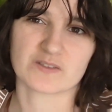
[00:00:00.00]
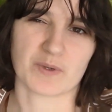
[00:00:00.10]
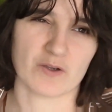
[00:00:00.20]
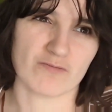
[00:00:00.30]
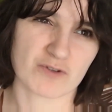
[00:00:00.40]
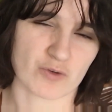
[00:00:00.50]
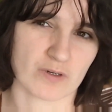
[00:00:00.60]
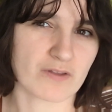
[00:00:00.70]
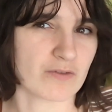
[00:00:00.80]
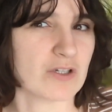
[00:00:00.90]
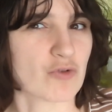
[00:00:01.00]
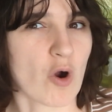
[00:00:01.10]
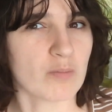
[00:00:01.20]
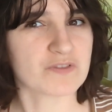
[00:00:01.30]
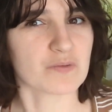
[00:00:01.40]
about 2 or 3
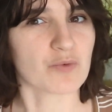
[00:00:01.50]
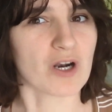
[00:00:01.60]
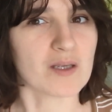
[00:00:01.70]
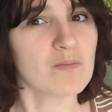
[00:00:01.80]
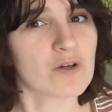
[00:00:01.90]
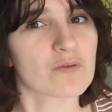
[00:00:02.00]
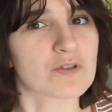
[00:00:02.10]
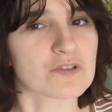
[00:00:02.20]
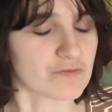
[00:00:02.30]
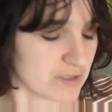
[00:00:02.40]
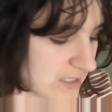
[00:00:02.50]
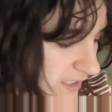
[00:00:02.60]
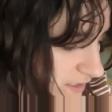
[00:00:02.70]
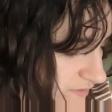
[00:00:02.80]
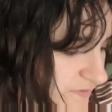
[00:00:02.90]
drops of Prime, which is really
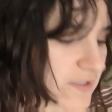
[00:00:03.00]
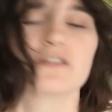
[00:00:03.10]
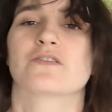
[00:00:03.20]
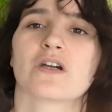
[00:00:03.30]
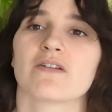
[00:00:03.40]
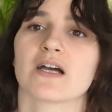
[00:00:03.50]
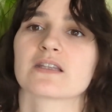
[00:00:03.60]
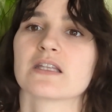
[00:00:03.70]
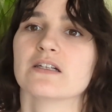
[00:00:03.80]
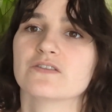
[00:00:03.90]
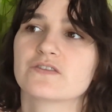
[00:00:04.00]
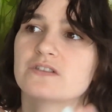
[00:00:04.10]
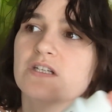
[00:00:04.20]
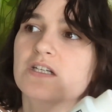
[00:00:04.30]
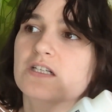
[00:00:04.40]
nice. So I've had this
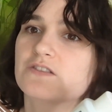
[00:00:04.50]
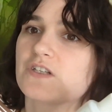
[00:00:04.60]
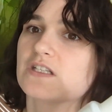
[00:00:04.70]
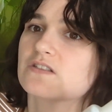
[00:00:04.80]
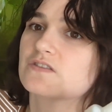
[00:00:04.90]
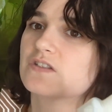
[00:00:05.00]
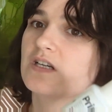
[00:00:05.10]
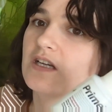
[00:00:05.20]
since